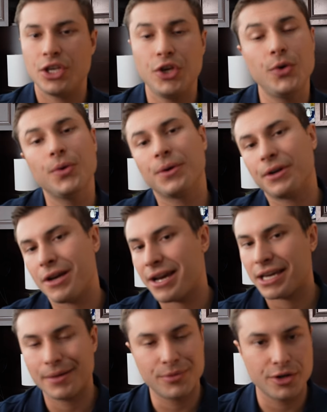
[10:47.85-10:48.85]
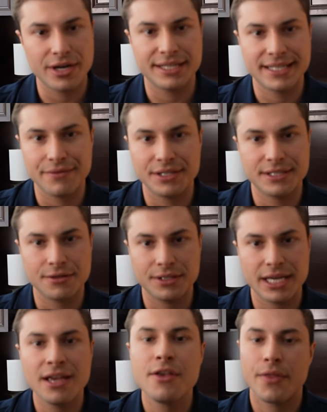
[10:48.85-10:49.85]
You are not going to progress every single
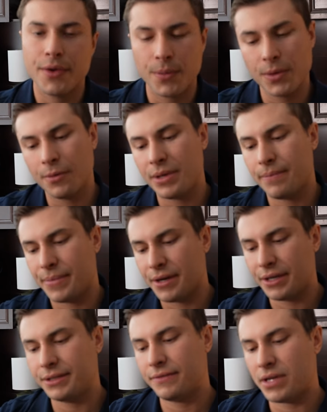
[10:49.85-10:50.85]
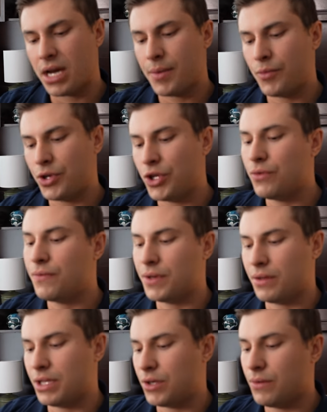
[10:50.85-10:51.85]
day. There will be periods of time when you
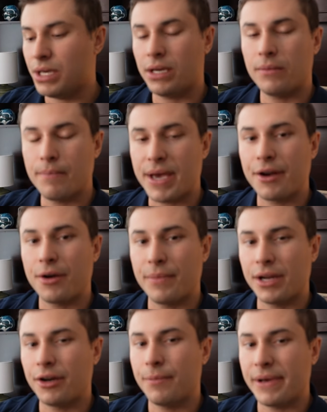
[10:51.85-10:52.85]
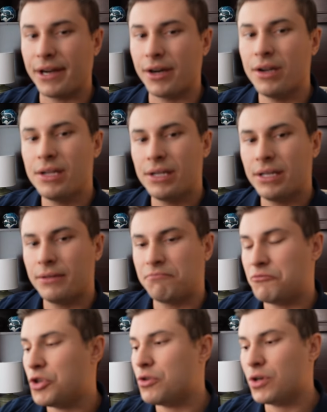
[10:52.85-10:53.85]
feel like you get better and better and better.
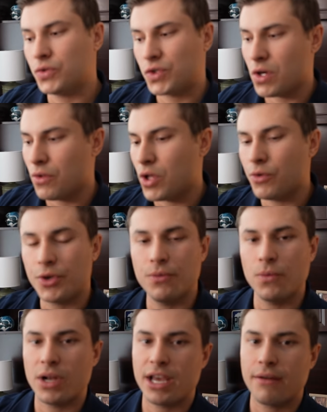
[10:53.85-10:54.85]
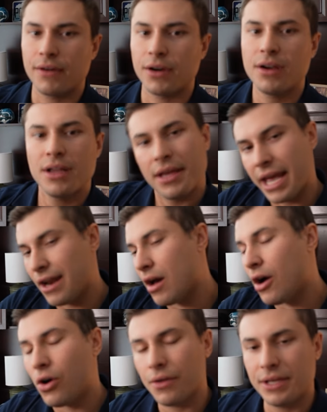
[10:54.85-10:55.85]
You go solo, you whatever, and
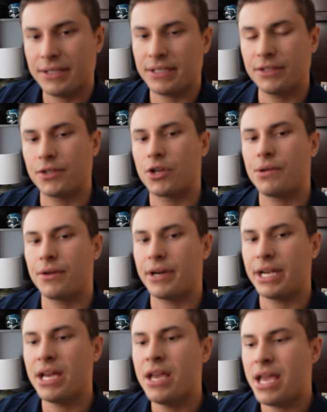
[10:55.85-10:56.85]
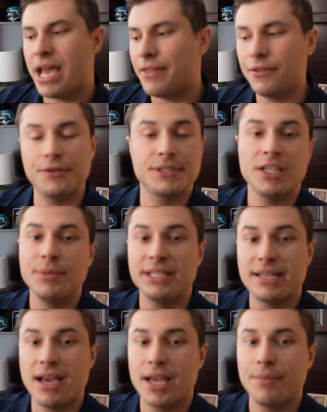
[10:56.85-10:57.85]
all these things are going great. And then there's going to be a
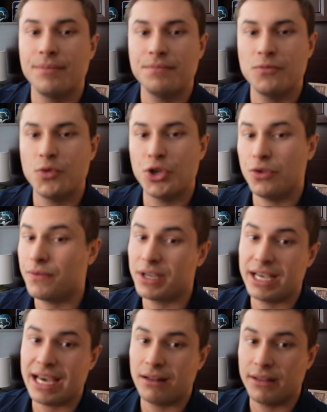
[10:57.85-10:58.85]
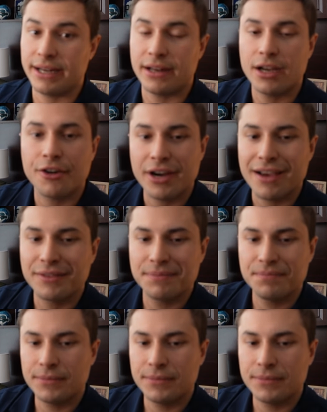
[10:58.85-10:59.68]
time when you forget how to land an aircraft.